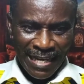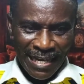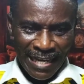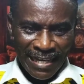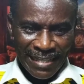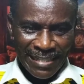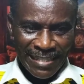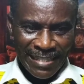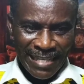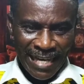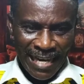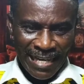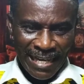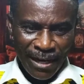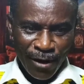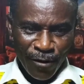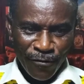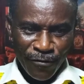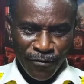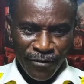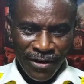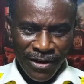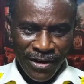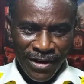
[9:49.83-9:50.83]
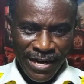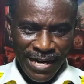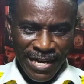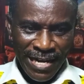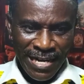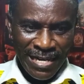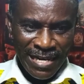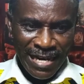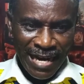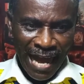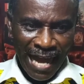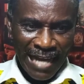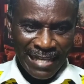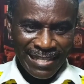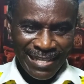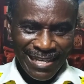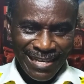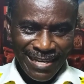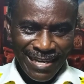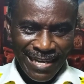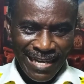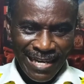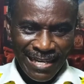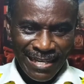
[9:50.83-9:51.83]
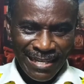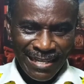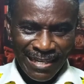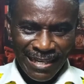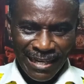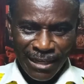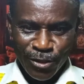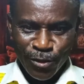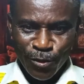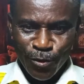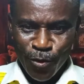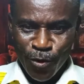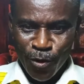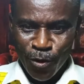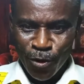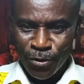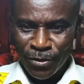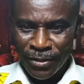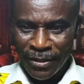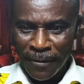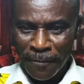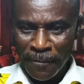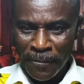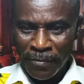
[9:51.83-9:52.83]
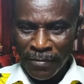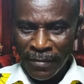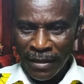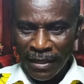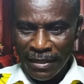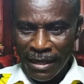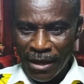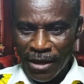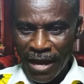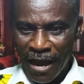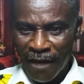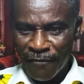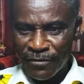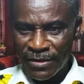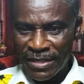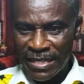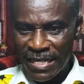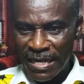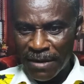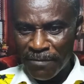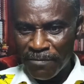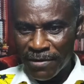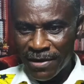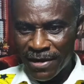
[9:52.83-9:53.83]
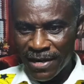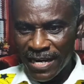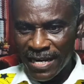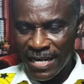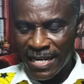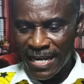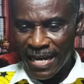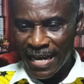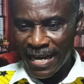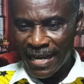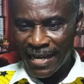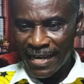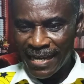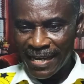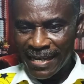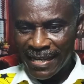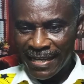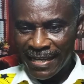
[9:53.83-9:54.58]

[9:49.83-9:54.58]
a shade of green, light green, and so on. Then you have deep green here.